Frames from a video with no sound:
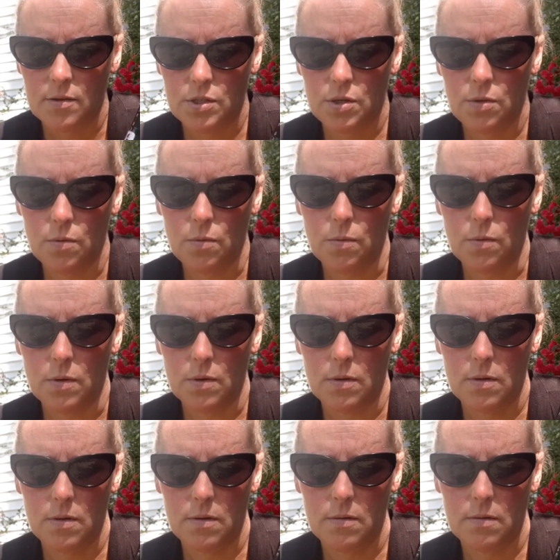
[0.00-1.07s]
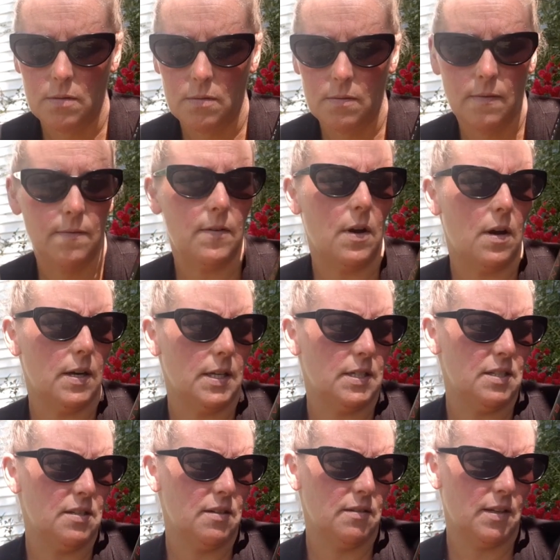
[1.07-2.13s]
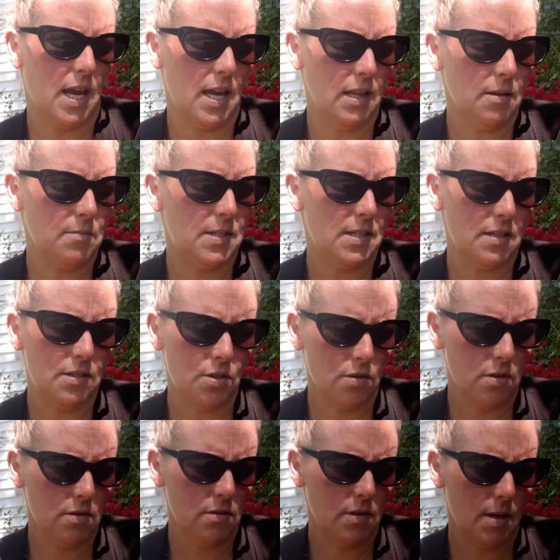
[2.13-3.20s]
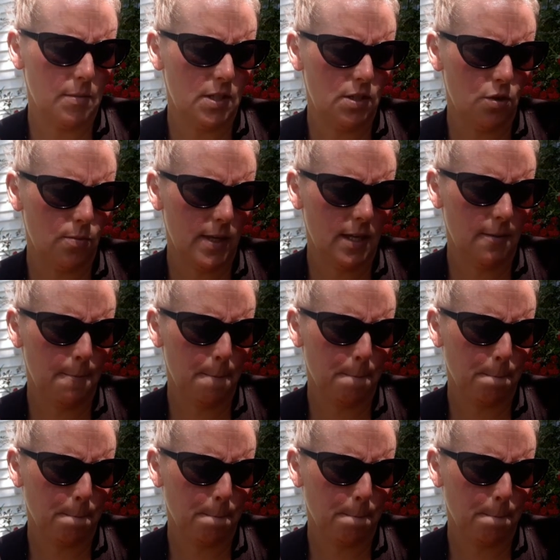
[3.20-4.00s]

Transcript: to find Caleb's sister, I'm assuming.